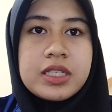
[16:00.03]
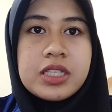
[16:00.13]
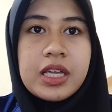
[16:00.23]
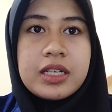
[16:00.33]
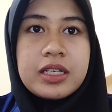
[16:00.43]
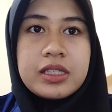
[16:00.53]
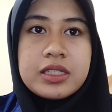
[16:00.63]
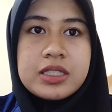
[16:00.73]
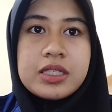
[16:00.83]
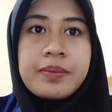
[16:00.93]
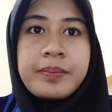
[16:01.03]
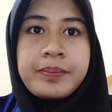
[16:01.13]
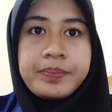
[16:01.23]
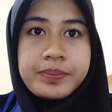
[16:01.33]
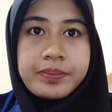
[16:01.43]
and needs.
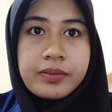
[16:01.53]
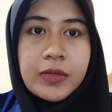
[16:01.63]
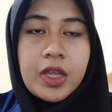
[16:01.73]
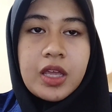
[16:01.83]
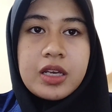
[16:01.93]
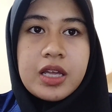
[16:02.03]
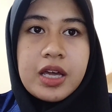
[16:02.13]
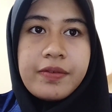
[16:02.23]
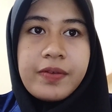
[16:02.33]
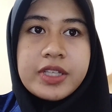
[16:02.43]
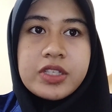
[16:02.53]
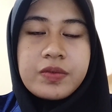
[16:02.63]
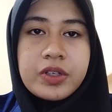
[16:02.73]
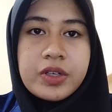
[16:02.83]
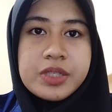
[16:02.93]
The effect of the
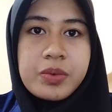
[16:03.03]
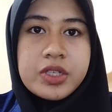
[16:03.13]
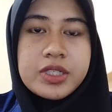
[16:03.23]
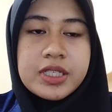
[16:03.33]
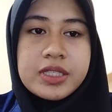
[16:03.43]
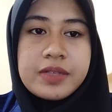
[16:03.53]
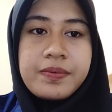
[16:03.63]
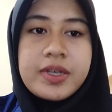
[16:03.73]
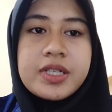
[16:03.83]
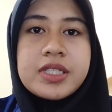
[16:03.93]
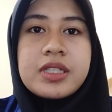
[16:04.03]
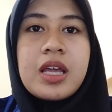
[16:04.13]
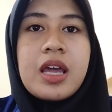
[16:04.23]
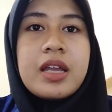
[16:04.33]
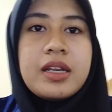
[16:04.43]
response is the first
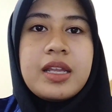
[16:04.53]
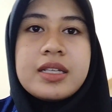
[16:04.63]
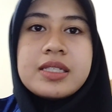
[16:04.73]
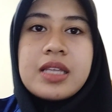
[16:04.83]
needs.